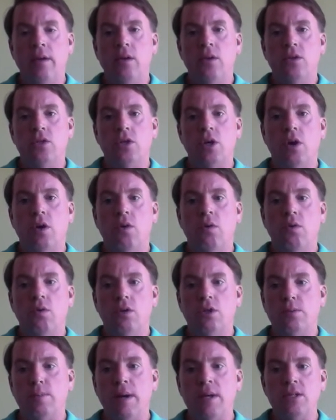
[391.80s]
So,
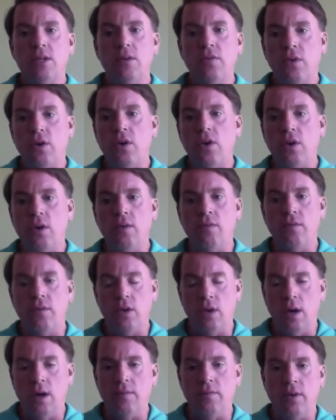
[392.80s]
especially for you
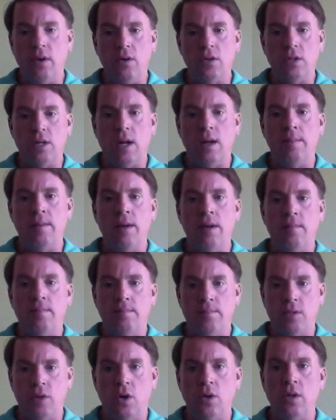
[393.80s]
young folks, and I'm going to
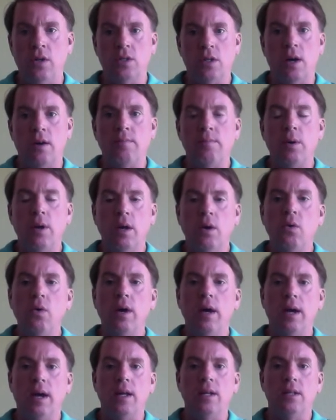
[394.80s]
turn this off pretty
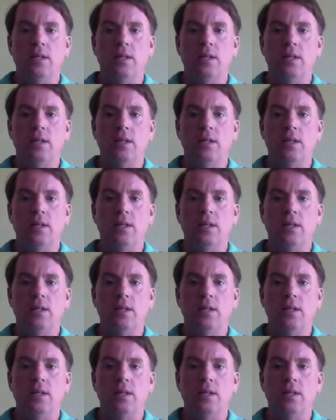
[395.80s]
quick.